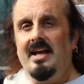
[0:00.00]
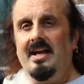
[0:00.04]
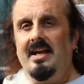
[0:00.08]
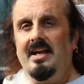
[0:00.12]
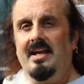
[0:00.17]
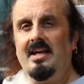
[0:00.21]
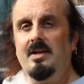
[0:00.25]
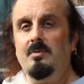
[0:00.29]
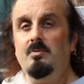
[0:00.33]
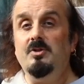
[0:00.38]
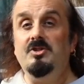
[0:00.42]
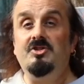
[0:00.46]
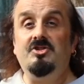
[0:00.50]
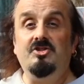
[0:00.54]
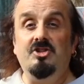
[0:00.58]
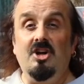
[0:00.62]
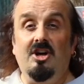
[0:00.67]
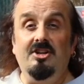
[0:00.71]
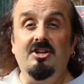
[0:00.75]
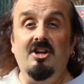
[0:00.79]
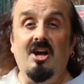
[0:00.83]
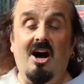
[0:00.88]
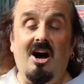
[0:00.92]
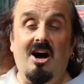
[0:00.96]
He was
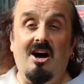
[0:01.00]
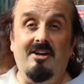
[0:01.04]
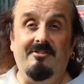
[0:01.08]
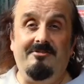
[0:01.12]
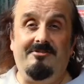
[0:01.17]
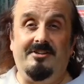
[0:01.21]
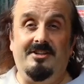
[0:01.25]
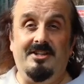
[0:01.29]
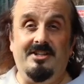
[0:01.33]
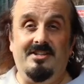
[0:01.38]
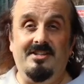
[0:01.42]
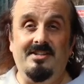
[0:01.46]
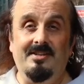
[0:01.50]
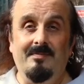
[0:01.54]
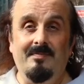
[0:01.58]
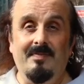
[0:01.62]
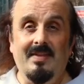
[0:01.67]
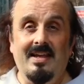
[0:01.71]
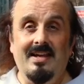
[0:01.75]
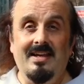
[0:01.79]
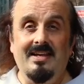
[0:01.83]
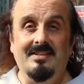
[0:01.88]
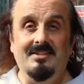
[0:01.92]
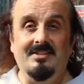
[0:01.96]
John Harvard.
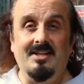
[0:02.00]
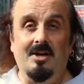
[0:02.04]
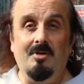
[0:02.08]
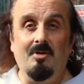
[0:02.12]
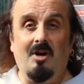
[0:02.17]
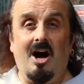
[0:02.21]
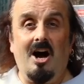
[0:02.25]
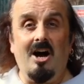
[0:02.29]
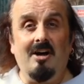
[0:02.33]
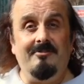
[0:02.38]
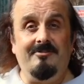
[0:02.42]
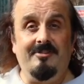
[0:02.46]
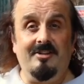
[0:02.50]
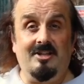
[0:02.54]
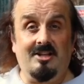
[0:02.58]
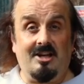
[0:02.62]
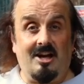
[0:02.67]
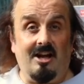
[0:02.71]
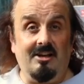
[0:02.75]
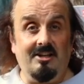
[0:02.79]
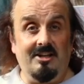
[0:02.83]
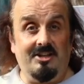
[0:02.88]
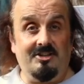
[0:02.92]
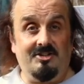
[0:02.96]
So Harvard
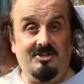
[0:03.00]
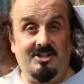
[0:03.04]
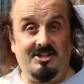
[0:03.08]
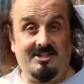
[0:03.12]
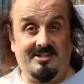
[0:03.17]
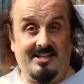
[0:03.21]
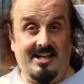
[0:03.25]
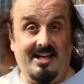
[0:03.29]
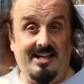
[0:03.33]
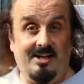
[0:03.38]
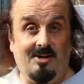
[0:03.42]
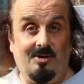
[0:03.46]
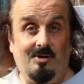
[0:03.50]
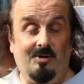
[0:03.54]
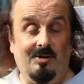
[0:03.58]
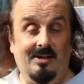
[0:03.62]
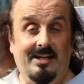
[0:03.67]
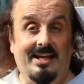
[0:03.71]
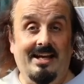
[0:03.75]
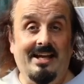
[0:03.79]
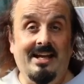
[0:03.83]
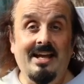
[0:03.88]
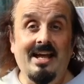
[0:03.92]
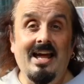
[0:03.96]
College, as they
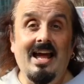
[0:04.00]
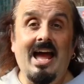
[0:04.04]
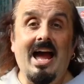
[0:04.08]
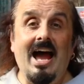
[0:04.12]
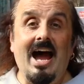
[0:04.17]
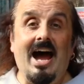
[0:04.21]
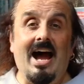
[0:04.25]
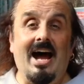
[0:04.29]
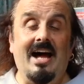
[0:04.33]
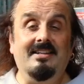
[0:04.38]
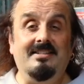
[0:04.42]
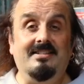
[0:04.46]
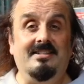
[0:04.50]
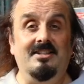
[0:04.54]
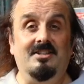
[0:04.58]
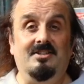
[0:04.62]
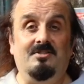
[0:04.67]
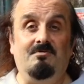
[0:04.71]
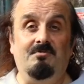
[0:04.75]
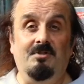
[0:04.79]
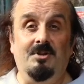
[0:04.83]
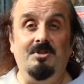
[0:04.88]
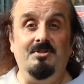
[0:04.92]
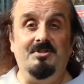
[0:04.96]
call it, has
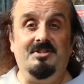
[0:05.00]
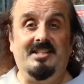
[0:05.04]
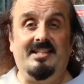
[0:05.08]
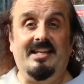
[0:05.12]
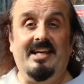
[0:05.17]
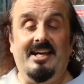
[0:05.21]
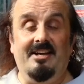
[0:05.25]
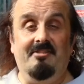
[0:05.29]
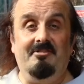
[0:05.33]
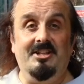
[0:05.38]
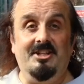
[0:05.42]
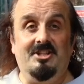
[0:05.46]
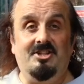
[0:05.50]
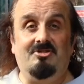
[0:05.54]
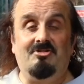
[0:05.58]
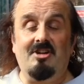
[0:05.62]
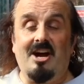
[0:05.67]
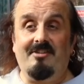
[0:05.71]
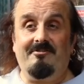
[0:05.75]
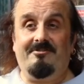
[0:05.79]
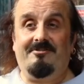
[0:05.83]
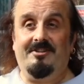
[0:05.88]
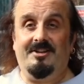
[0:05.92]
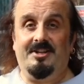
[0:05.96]
its roots here in
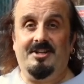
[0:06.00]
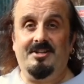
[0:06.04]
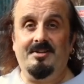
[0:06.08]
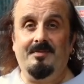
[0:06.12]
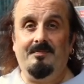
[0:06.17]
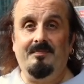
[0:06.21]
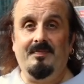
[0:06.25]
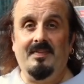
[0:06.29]
Stratford.